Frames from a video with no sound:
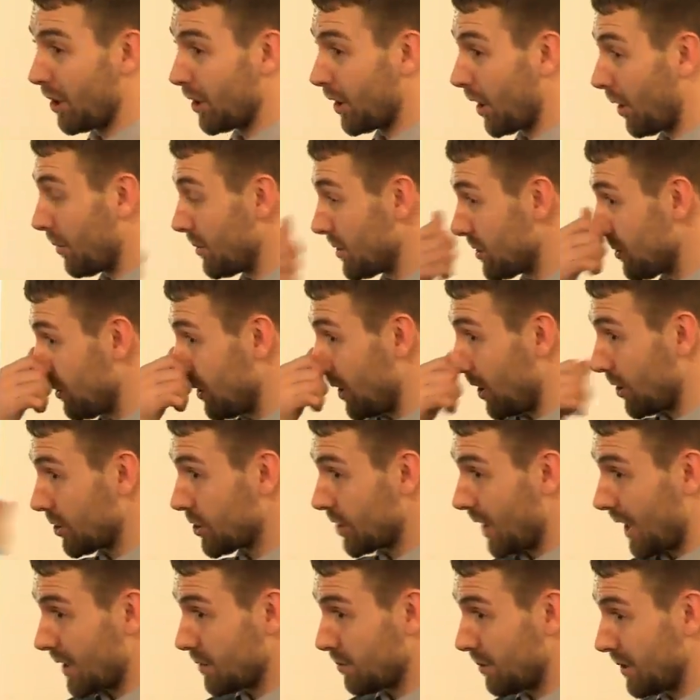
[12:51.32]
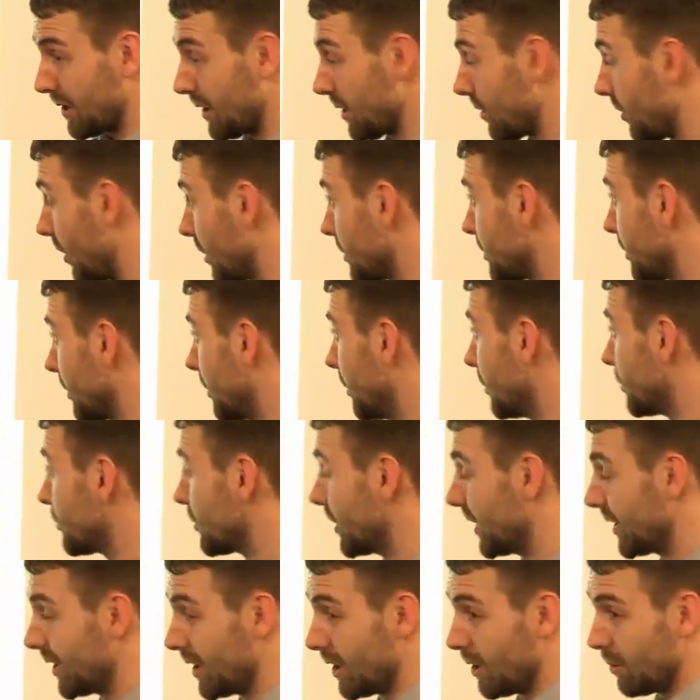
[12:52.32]
I go and do a lot of shadowing across the
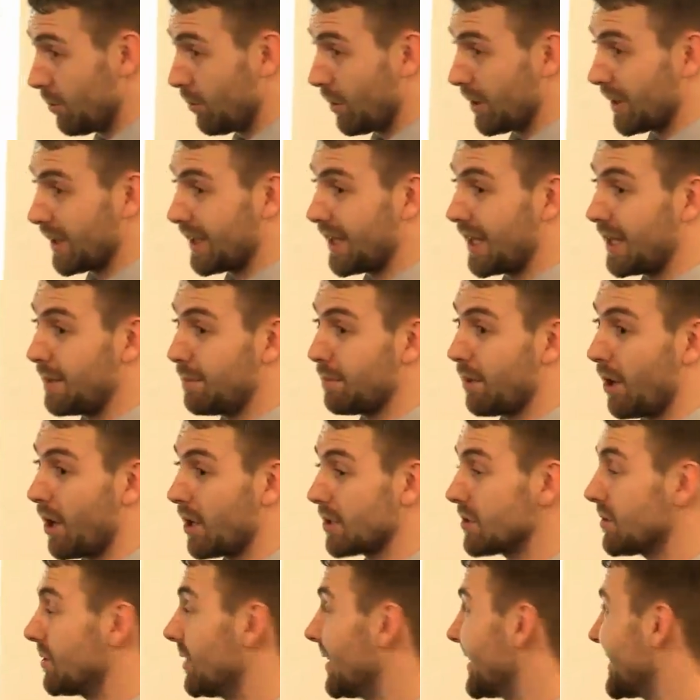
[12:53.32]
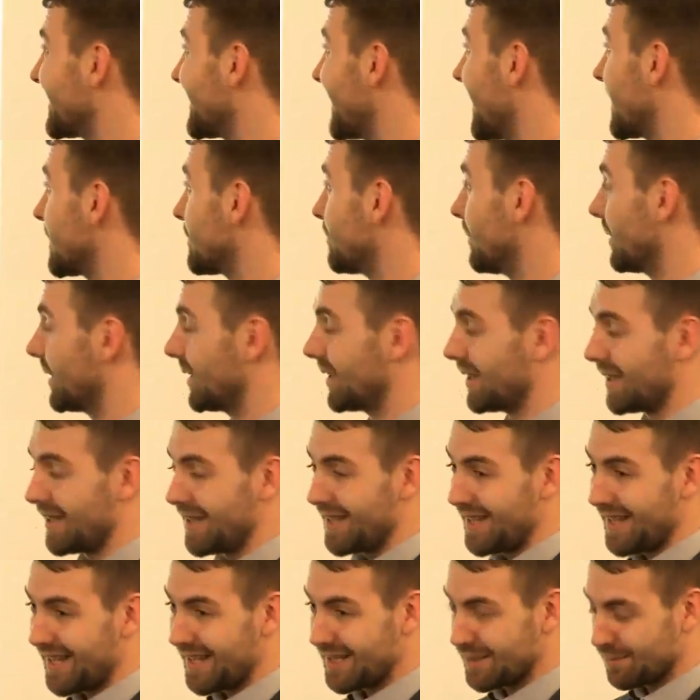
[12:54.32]
country, one of the key parts of an assessment
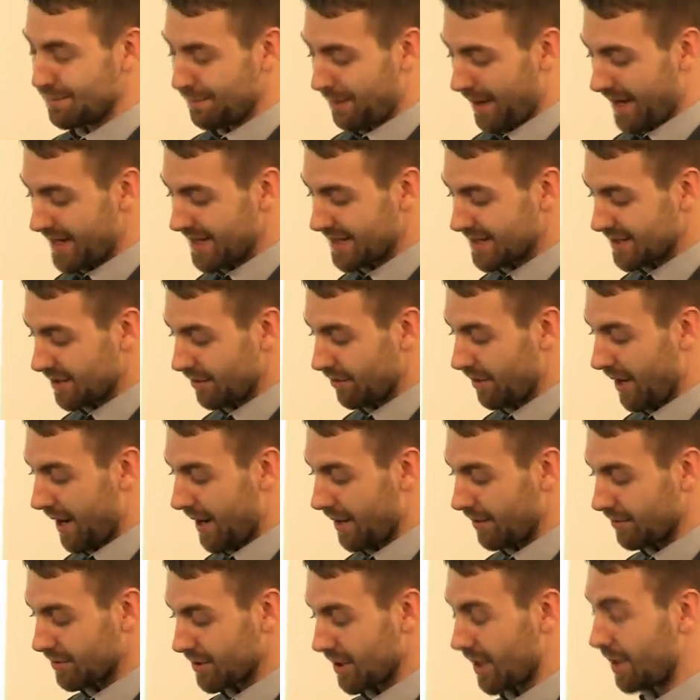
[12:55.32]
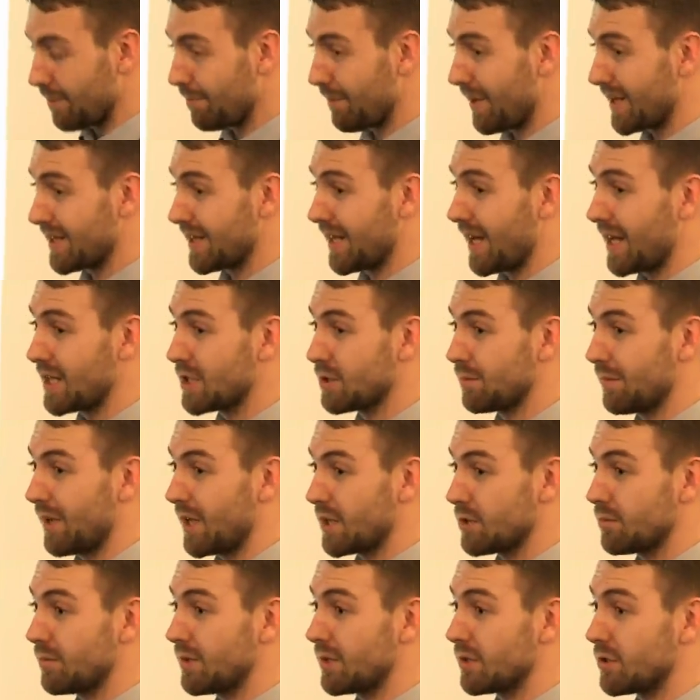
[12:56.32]
is based around medication
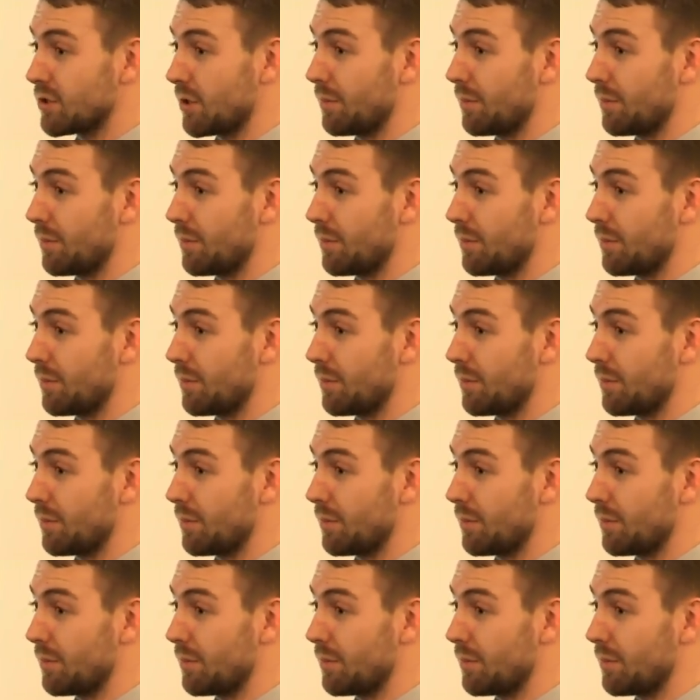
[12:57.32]
management.